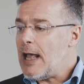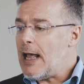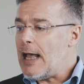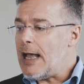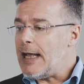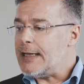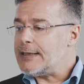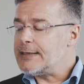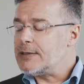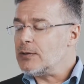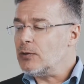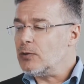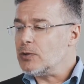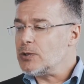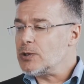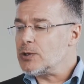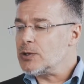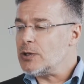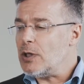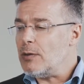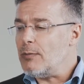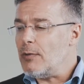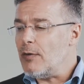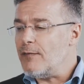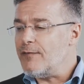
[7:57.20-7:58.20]
And so
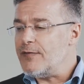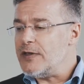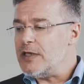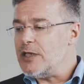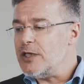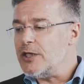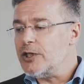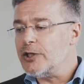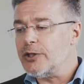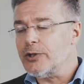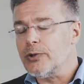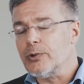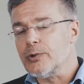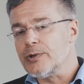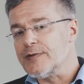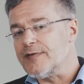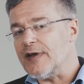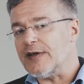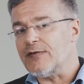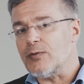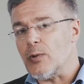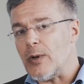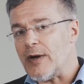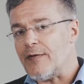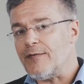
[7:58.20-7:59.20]
some of the issues
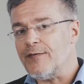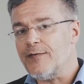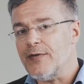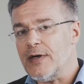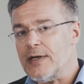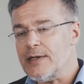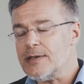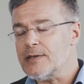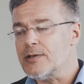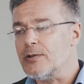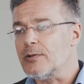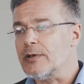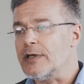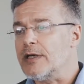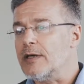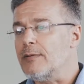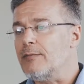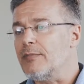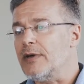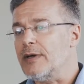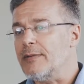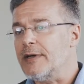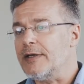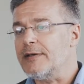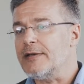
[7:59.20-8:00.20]
that were faced during
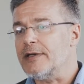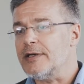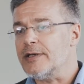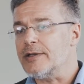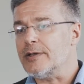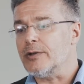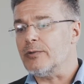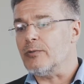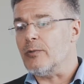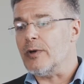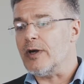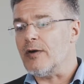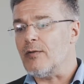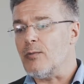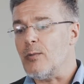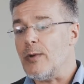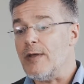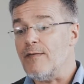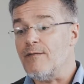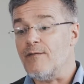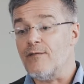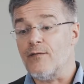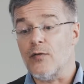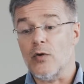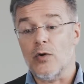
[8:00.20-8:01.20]
implementation were with